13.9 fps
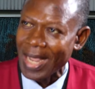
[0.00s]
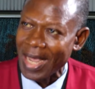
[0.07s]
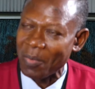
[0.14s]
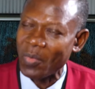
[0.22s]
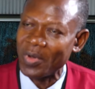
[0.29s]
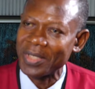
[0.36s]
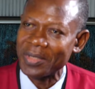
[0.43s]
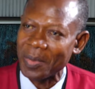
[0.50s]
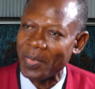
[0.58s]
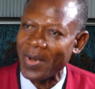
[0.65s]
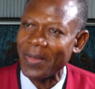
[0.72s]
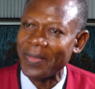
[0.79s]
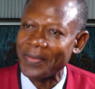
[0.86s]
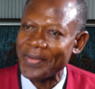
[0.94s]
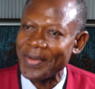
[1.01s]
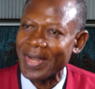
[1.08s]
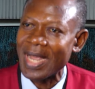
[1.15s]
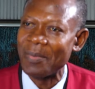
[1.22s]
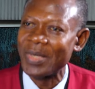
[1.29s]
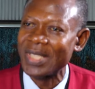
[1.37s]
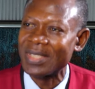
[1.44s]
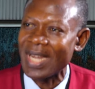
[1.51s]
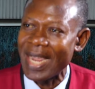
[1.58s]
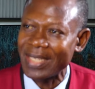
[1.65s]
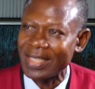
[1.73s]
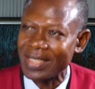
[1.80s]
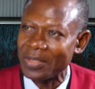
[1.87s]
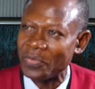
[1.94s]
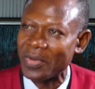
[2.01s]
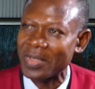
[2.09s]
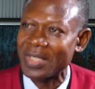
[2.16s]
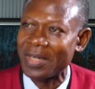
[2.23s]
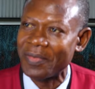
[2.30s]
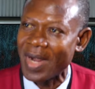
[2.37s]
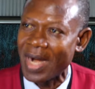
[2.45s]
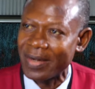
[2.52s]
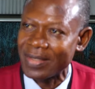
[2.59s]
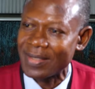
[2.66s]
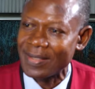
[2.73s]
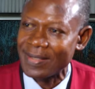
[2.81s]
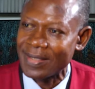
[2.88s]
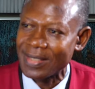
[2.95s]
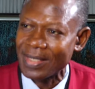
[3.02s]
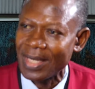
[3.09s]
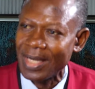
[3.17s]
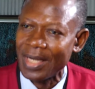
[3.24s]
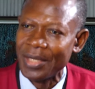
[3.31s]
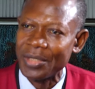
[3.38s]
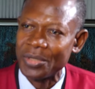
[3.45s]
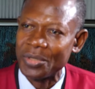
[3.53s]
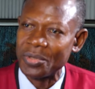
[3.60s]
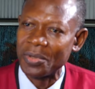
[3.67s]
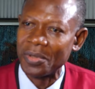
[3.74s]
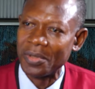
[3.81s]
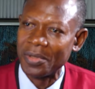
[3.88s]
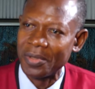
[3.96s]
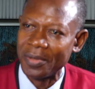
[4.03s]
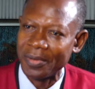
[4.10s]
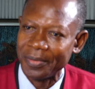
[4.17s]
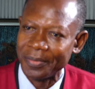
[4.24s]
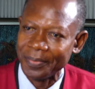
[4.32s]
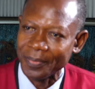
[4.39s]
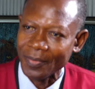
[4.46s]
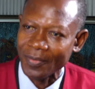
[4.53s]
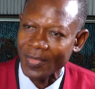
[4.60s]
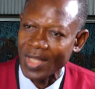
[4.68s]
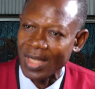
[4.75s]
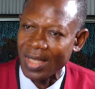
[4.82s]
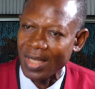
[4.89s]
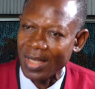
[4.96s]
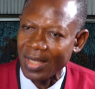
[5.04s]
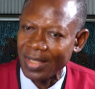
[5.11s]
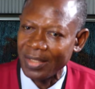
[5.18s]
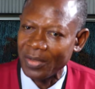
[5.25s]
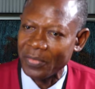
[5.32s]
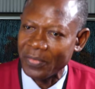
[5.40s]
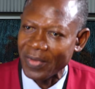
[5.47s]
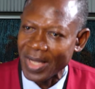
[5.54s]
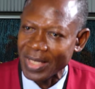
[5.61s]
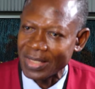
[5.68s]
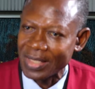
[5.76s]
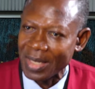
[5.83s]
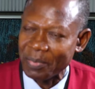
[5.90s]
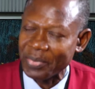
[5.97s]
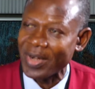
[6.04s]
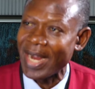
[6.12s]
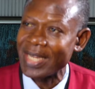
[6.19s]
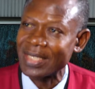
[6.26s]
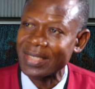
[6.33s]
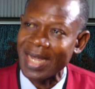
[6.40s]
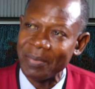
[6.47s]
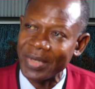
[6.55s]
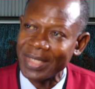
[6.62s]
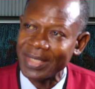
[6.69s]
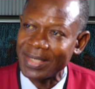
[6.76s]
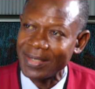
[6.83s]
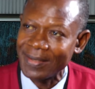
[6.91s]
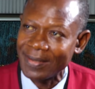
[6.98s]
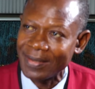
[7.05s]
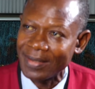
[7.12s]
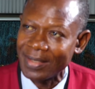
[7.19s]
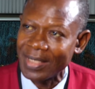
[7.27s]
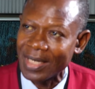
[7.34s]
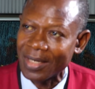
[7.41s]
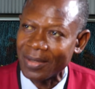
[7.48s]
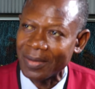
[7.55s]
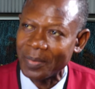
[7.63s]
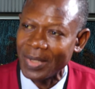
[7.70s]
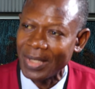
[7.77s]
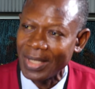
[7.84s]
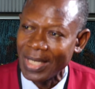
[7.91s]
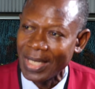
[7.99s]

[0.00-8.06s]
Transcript: And money supply within the system can be tightened for several reasons: to effect price stability in the economy,